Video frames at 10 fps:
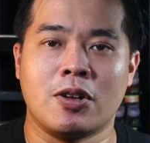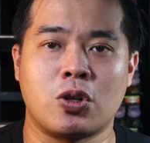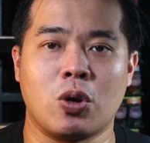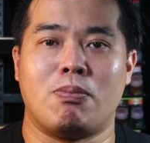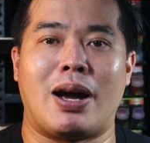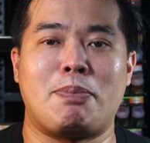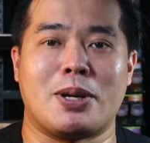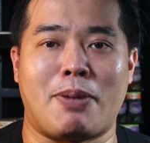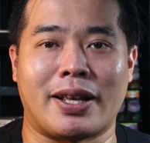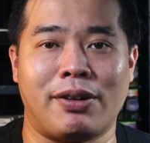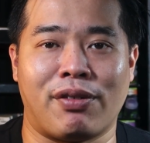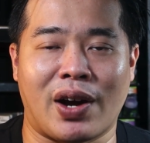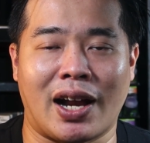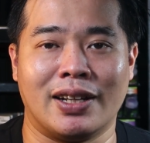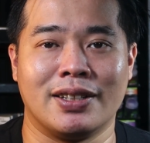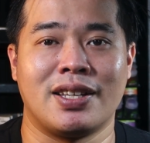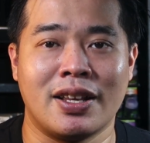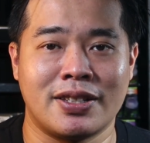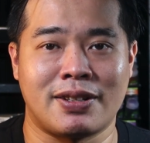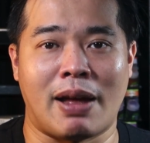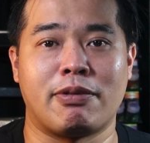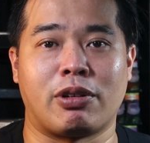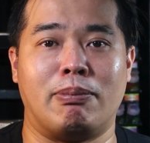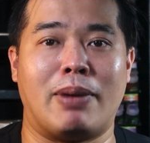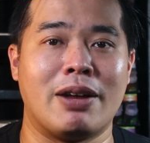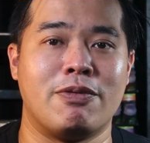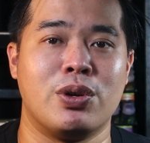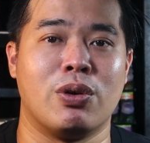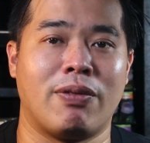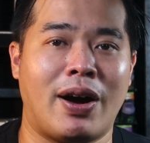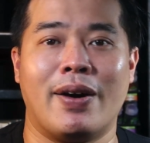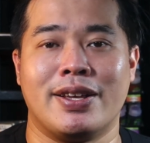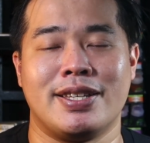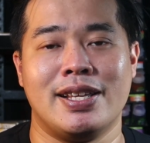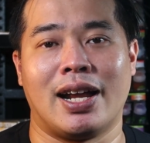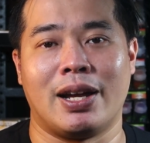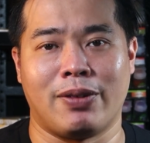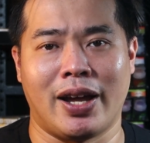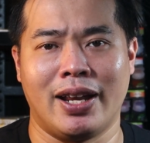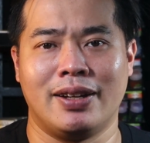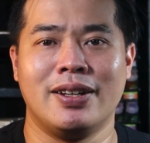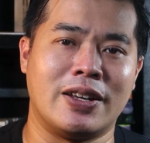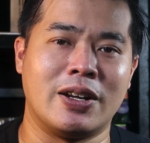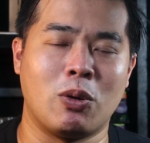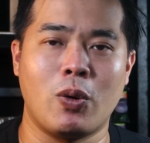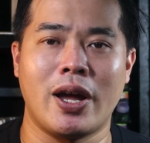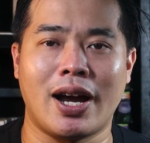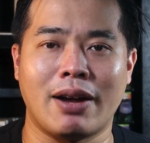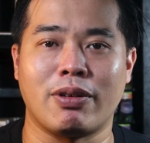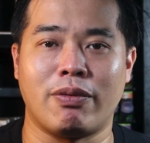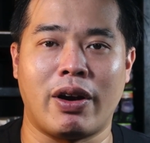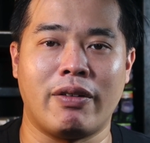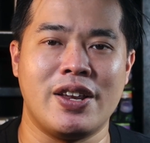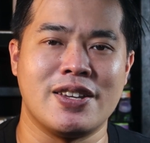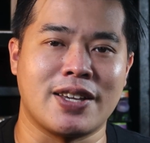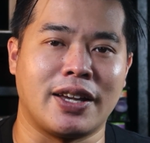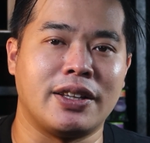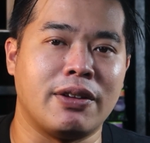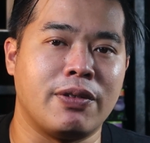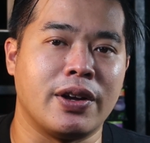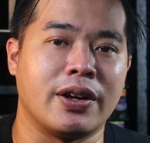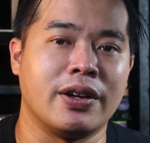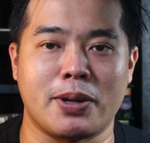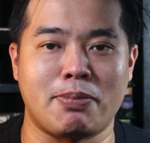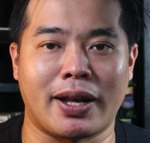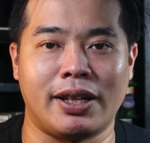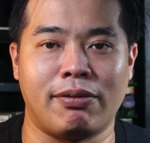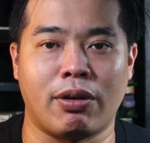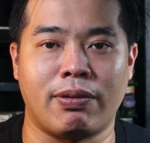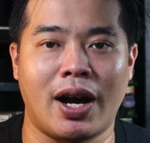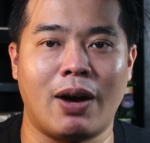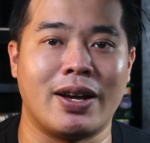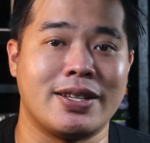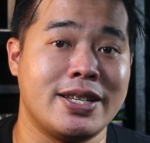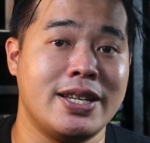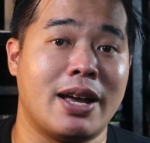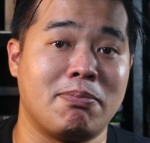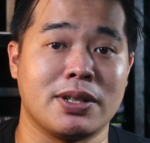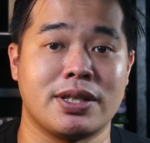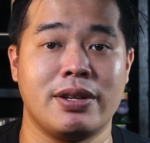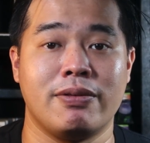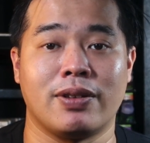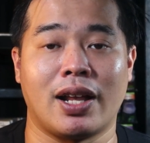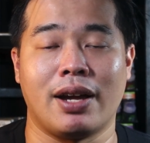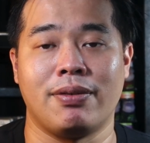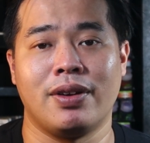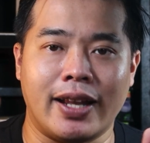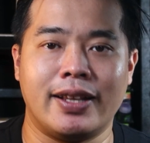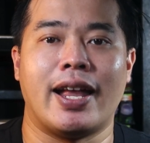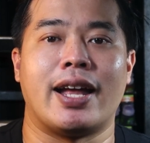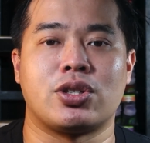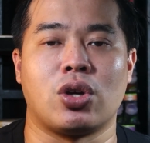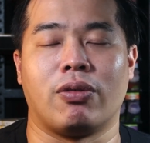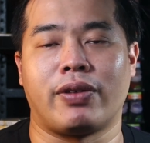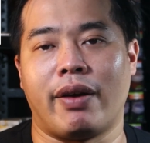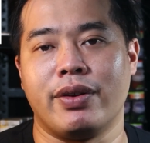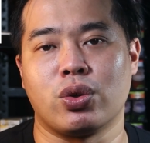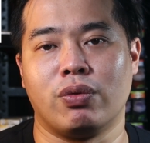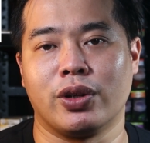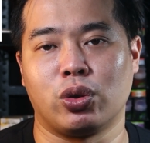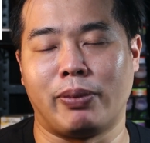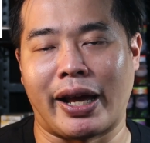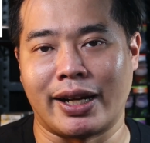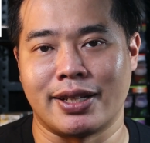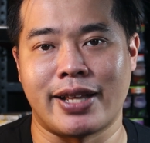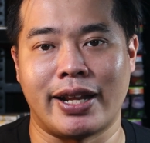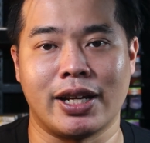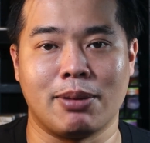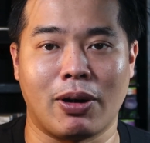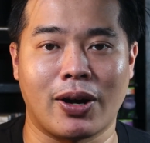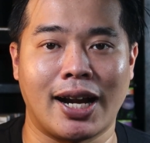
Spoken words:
So my perspective of colors stems from my view of how I see life, and in a way I have a very scientific perspective of how I see and perceive life, and that sort of carries over to my understanding about